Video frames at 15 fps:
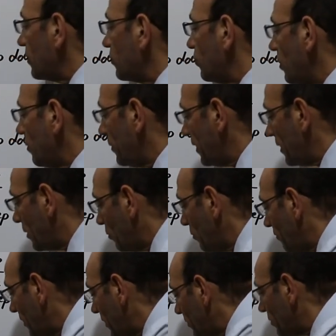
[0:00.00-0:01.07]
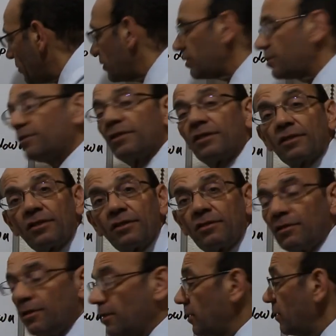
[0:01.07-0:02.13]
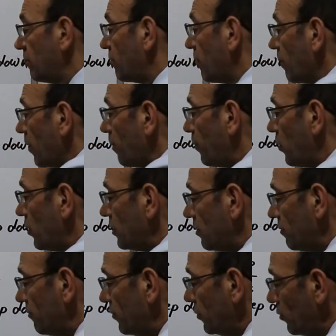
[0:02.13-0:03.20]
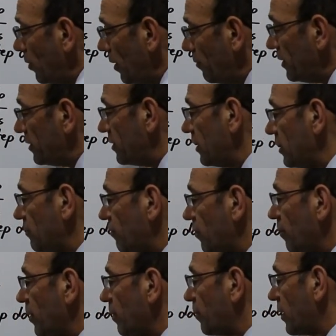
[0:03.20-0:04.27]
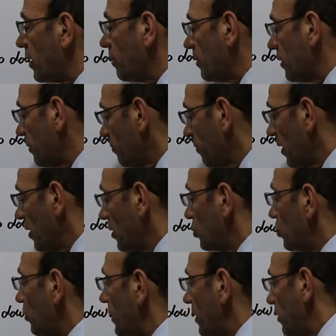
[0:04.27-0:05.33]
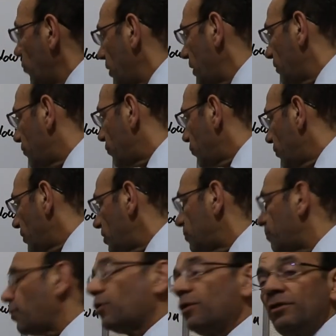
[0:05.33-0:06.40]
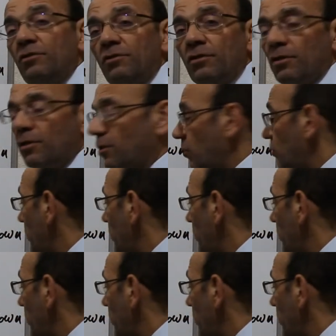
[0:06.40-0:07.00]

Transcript: will be equivalent to this circuit from the point of view when we see it from the primary. So when looking through this point, we